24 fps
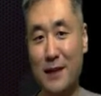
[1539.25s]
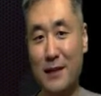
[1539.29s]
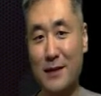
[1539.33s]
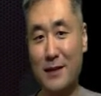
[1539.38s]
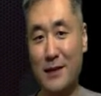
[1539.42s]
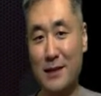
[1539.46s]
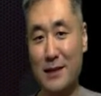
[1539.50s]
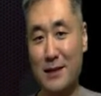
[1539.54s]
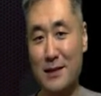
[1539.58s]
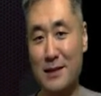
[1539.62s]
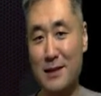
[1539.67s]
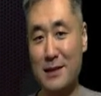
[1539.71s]

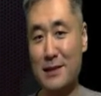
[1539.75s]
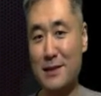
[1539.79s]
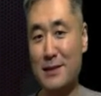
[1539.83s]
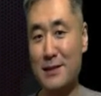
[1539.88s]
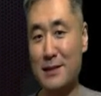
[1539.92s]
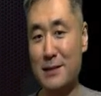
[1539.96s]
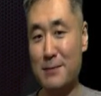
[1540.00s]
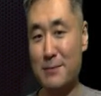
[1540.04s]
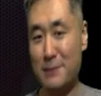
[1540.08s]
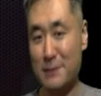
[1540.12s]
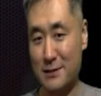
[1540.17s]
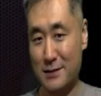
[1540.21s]
Test
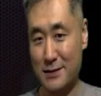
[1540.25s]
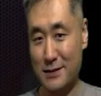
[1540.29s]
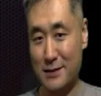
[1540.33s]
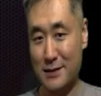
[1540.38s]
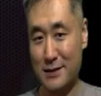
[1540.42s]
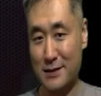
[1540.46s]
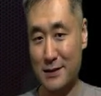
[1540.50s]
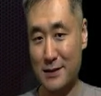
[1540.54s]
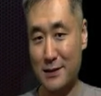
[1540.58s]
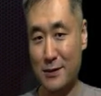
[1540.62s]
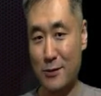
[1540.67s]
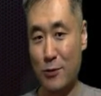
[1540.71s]

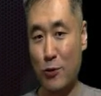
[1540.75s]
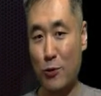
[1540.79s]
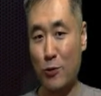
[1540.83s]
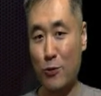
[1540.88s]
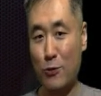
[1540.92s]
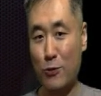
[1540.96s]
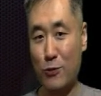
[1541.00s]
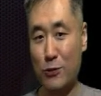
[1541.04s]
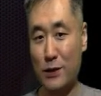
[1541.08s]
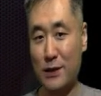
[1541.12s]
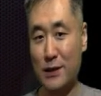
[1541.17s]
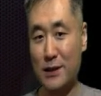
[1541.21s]
instability
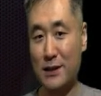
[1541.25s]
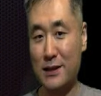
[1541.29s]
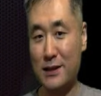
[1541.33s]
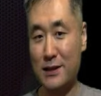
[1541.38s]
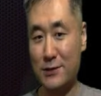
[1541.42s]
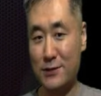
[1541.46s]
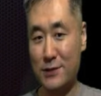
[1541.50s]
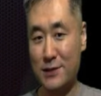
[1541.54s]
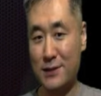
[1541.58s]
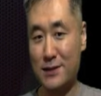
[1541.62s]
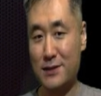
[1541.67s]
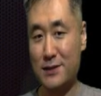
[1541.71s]
or
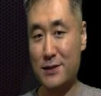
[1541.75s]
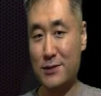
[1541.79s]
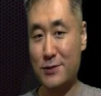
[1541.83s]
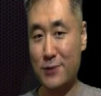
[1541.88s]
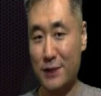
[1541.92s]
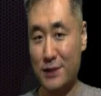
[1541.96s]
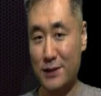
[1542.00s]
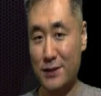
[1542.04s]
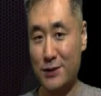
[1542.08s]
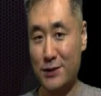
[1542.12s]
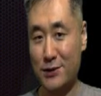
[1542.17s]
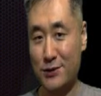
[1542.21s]
increase the
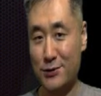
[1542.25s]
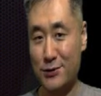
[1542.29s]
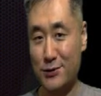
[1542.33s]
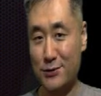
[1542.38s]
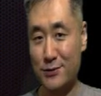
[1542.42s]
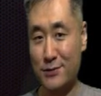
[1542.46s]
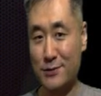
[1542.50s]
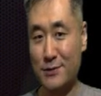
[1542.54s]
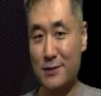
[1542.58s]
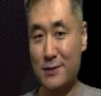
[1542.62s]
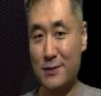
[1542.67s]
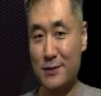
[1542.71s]
transition
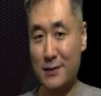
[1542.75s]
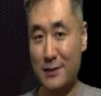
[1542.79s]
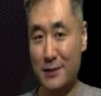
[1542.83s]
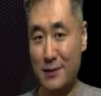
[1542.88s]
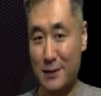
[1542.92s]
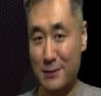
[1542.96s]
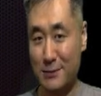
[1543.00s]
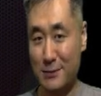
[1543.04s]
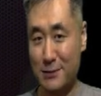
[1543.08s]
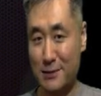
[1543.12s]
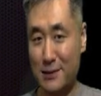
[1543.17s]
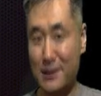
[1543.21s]

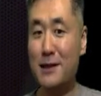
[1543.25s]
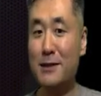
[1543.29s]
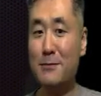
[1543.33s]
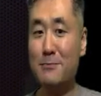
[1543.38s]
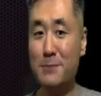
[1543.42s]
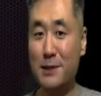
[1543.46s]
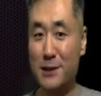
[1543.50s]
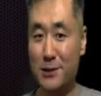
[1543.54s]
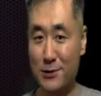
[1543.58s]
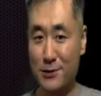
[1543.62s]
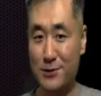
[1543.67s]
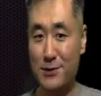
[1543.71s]
ligament
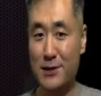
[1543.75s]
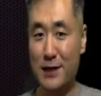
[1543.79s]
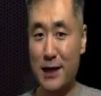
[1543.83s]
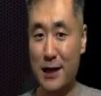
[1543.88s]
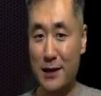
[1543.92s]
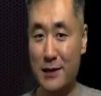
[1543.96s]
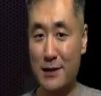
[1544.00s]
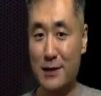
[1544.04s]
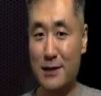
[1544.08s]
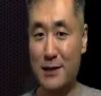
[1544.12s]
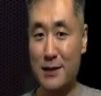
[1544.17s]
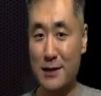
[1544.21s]
because
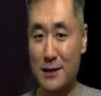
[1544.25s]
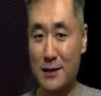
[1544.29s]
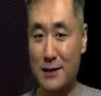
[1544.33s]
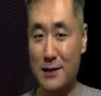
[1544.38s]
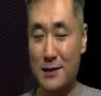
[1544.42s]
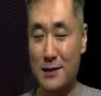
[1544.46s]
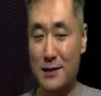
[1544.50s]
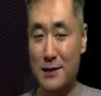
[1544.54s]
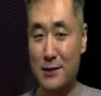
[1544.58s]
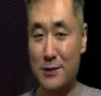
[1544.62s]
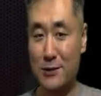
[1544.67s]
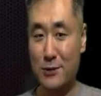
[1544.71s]
that
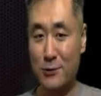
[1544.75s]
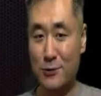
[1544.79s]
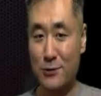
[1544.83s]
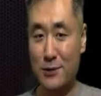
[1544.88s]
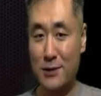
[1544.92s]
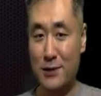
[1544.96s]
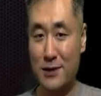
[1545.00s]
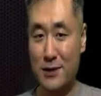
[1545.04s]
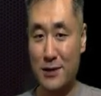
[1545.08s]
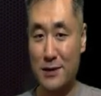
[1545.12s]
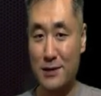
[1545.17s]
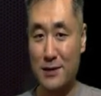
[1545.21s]
is those
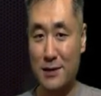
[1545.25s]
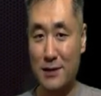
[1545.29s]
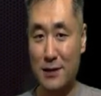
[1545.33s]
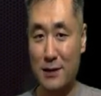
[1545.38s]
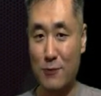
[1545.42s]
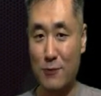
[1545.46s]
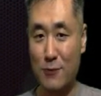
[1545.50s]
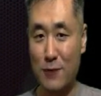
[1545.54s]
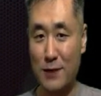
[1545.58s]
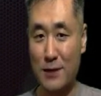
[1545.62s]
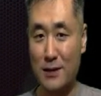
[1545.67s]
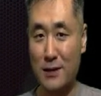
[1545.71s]
things are
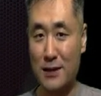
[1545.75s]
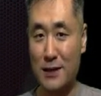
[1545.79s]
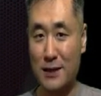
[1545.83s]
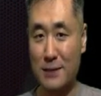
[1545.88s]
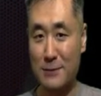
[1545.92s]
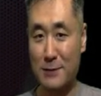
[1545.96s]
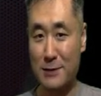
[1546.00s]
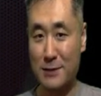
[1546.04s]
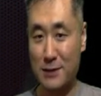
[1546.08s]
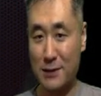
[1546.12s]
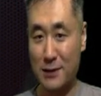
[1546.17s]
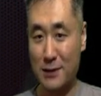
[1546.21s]
what
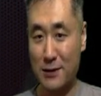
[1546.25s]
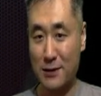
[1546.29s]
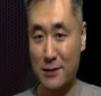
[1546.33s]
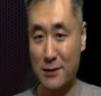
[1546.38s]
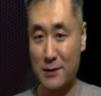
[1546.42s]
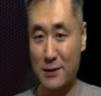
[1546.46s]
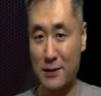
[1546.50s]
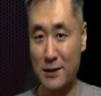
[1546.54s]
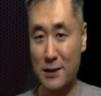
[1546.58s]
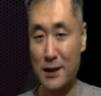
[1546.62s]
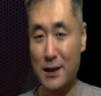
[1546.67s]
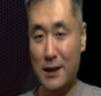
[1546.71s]
ligament
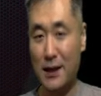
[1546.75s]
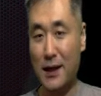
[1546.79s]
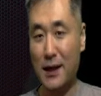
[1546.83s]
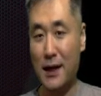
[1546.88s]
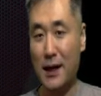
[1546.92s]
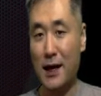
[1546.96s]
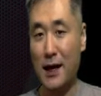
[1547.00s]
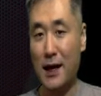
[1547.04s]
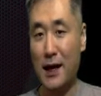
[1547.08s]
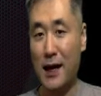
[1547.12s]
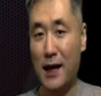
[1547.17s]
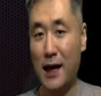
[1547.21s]
does
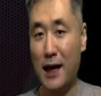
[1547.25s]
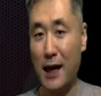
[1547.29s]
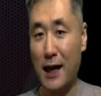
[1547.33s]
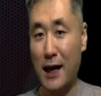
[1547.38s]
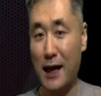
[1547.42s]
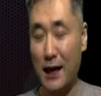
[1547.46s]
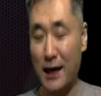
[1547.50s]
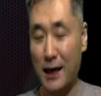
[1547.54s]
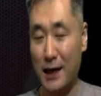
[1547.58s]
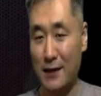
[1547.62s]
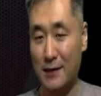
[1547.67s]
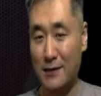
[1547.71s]

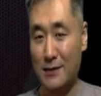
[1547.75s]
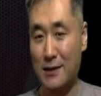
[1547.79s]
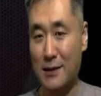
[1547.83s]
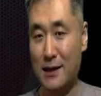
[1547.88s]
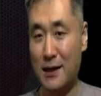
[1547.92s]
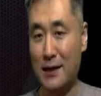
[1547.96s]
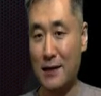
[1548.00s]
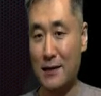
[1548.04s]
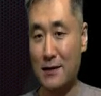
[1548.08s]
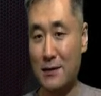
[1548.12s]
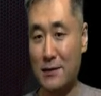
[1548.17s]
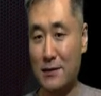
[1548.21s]
and
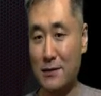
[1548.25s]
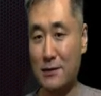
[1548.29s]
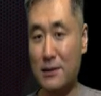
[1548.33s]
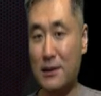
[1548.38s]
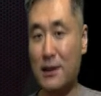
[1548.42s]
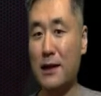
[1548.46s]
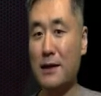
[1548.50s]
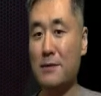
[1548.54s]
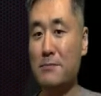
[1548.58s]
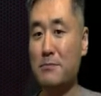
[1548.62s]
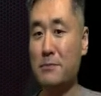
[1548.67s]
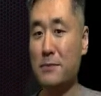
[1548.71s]
tendon
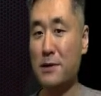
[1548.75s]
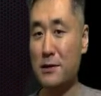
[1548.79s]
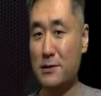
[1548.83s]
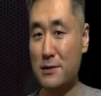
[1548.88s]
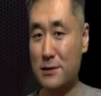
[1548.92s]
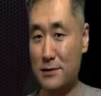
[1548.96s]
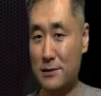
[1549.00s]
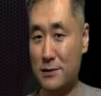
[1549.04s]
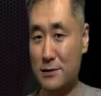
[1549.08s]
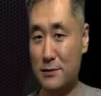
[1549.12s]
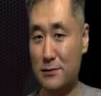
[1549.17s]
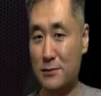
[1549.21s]
and
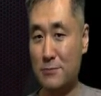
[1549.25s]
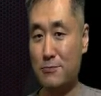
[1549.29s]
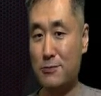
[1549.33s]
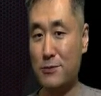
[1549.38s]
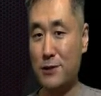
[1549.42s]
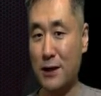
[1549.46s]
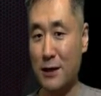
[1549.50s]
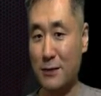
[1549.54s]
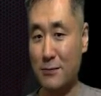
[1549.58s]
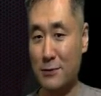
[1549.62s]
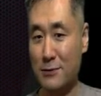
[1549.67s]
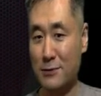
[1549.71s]
muscle
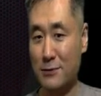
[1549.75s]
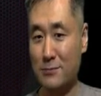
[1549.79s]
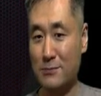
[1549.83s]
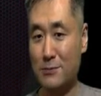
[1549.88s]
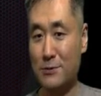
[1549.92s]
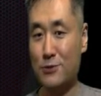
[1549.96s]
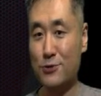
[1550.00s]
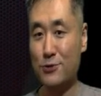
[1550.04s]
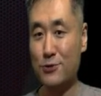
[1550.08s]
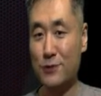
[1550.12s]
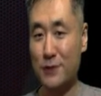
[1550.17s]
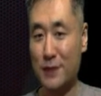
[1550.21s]
problem
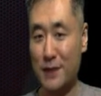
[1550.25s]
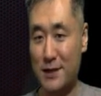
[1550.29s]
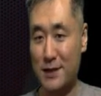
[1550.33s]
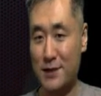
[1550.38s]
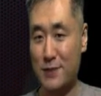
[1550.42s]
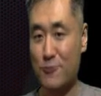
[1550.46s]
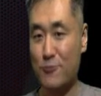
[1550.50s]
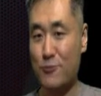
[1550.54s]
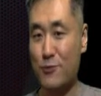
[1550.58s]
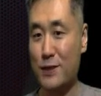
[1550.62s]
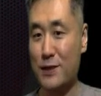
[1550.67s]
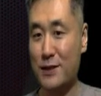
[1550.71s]
you test
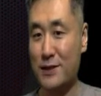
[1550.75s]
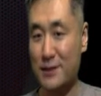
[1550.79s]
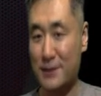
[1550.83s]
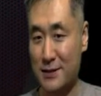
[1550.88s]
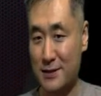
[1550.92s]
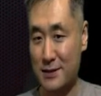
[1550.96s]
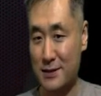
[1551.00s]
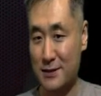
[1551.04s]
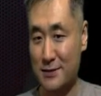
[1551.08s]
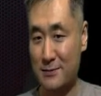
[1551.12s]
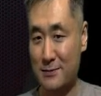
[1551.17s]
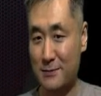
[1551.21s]

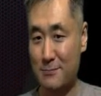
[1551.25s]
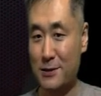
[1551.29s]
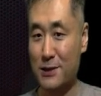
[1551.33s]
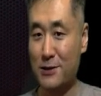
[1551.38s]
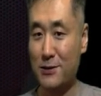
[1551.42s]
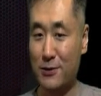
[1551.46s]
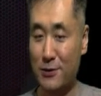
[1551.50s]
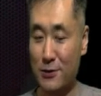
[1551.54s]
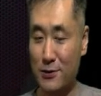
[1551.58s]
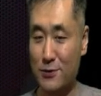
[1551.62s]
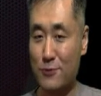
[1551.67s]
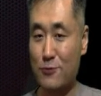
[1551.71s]
weakness
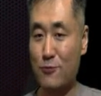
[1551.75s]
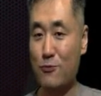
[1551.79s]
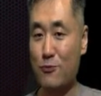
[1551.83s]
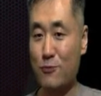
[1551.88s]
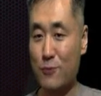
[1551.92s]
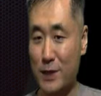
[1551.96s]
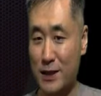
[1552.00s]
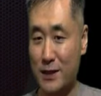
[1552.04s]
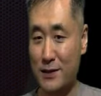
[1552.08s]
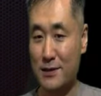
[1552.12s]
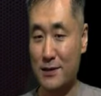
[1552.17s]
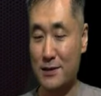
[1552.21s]
because
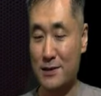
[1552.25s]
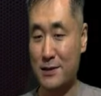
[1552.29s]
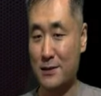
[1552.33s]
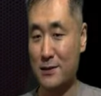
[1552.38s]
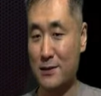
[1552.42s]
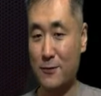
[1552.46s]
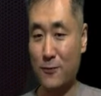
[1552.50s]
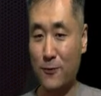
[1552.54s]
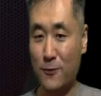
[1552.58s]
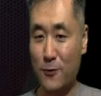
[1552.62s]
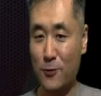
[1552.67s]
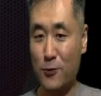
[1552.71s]
weakness
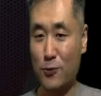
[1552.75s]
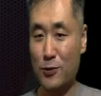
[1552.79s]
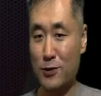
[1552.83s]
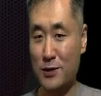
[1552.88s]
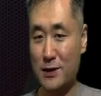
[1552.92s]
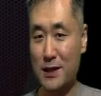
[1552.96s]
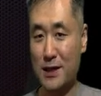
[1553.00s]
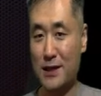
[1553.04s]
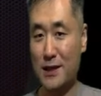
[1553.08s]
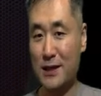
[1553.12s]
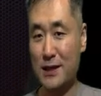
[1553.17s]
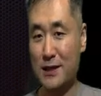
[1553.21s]
the
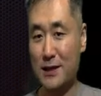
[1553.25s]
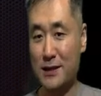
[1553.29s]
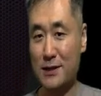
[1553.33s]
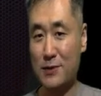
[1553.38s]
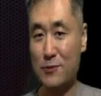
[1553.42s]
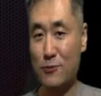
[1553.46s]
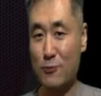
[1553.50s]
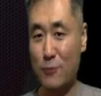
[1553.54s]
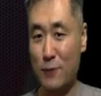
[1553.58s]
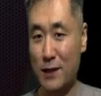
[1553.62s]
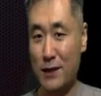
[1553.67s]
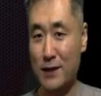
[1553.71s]
force is
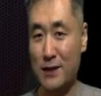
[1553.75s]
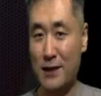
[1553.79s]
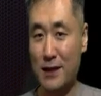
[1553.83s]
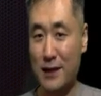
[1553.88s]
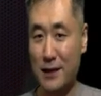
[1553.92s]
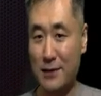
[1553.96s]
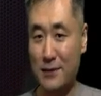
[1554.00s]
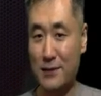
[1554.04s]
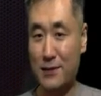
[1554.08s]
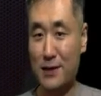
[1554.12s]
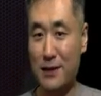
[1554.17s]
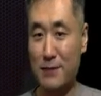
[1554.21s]
what
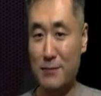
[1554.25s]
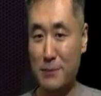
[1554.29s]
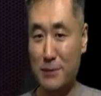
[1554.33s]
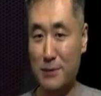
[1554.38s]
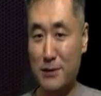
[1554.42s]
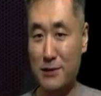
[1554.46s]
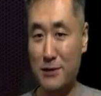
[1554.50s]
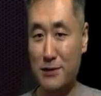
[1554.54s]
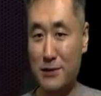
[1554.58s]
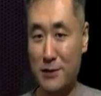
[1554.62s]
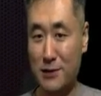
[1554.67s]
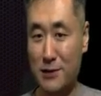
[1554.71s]
tendon and
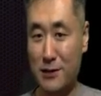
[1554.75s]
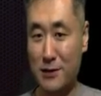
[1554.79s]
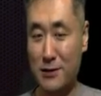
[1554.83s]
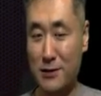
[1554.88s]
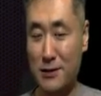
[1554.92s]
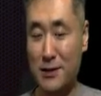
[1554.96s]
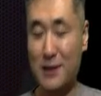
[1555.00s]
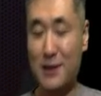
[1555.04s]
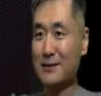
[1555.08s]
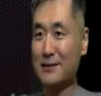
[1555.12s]
muscle does